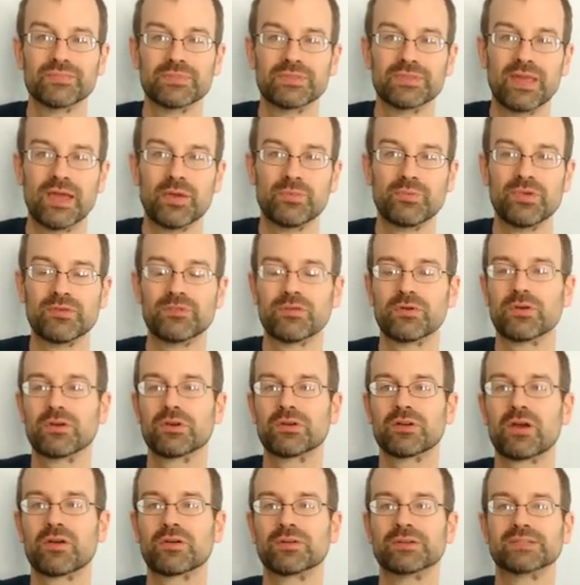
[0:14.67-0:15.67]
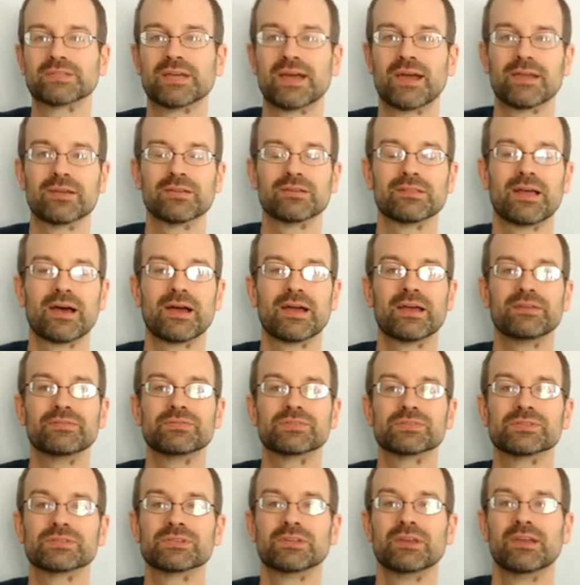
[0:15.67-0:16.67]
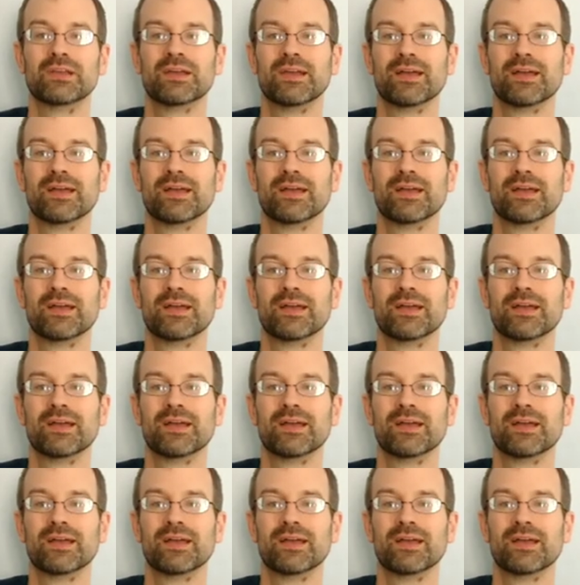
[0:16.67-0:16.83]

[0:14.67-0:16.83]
that we've heard our entire lives,